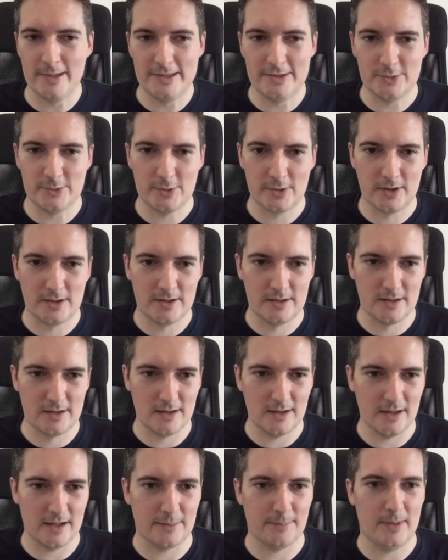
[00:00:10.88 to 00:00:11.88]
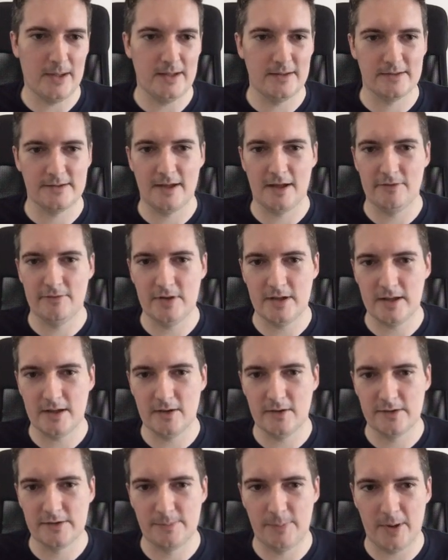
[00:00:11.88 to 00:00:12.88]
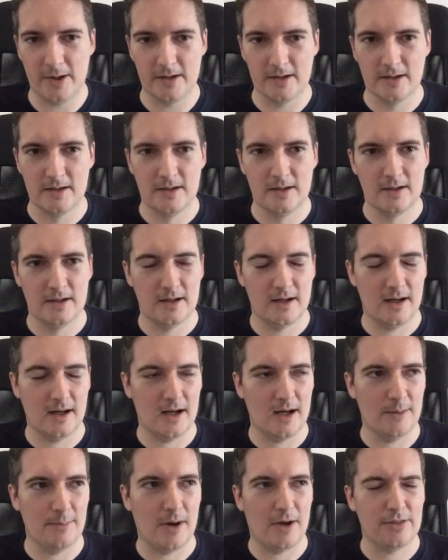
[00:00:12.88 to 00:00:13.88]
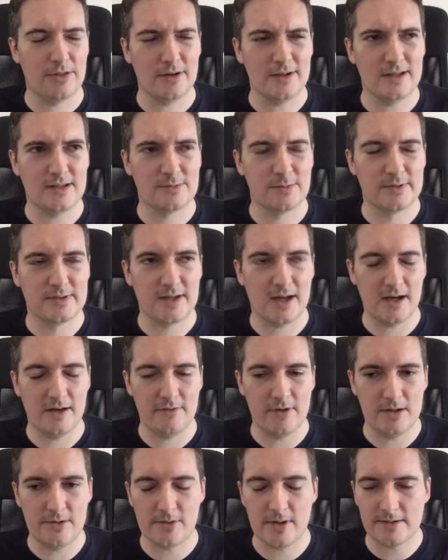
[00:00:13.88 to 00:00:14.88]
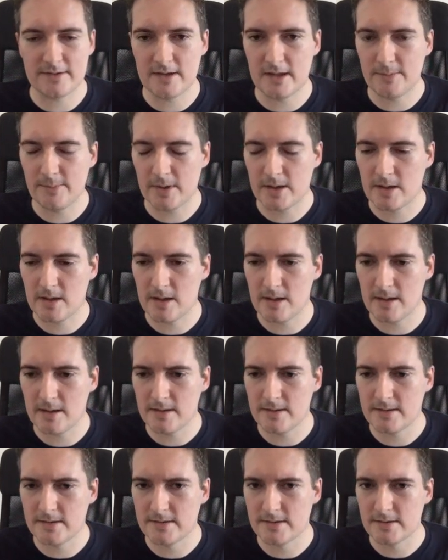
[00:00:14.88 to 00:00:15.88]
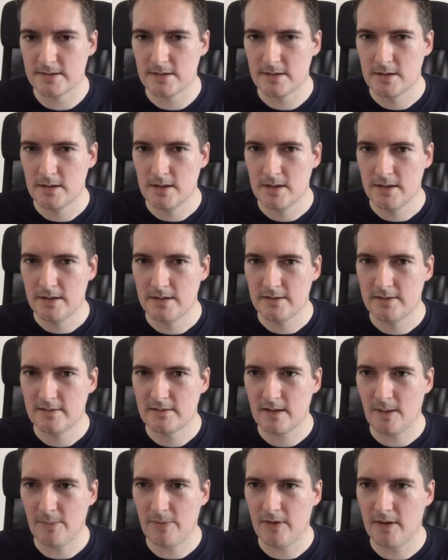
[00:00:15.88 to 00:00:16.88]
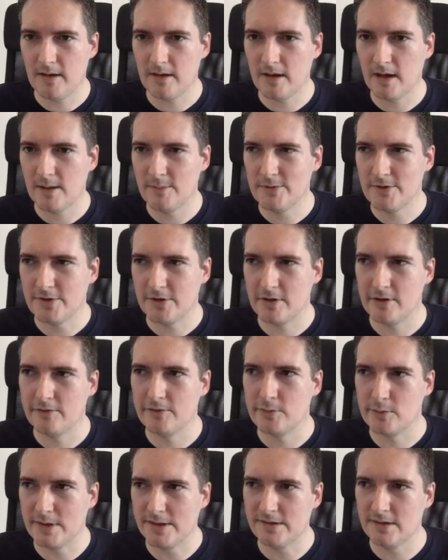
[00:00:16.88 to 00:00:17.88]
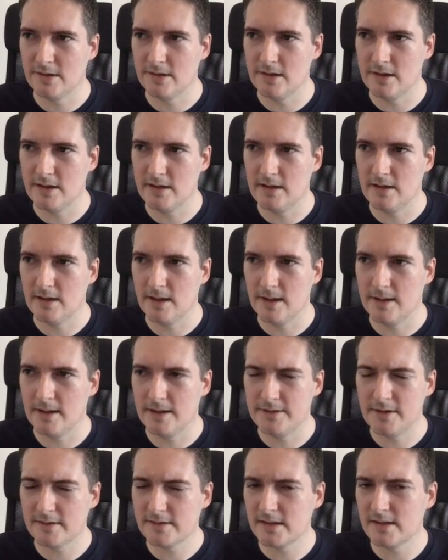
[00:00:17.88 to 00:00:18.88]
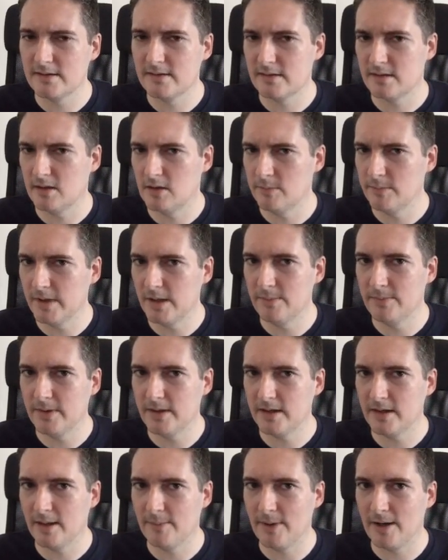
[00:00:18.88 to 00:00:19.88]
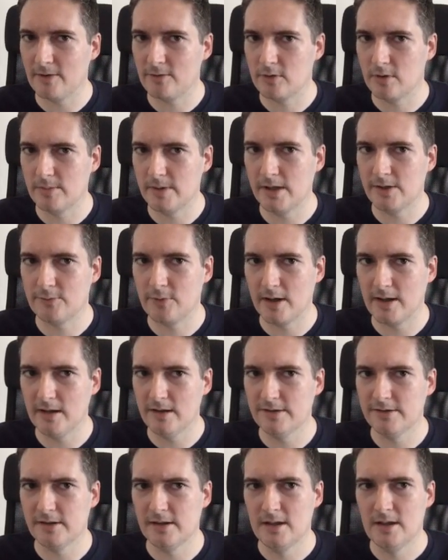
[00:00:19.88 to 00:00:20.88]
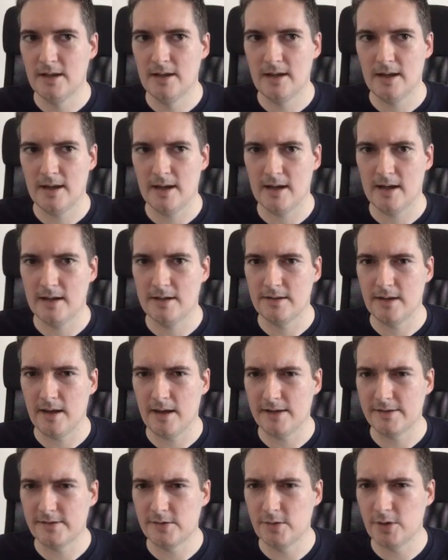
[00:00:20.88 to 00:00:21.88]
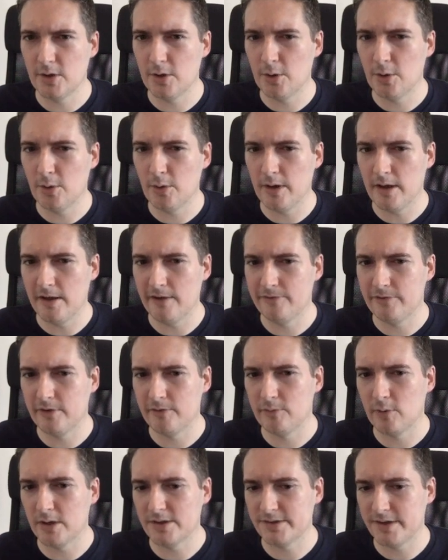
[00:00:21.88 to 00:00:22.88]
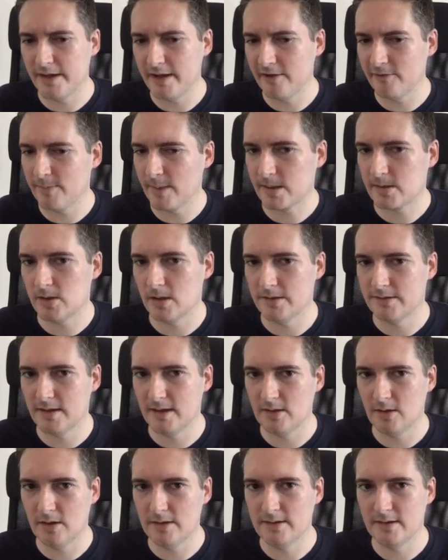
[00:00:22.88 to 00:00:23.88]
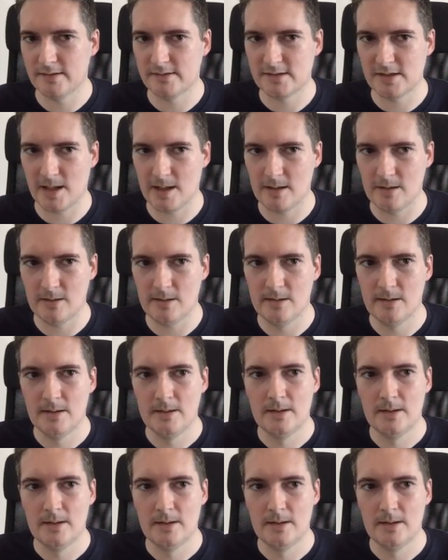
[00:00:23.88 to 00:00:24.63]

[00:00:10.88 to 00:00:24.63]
do clickbait style videos, but I thought this was kind of interesting because something I observed recently, and it does concern me a bit about Ruby on Rails. And as you know, if you've watched any of my content on this channel,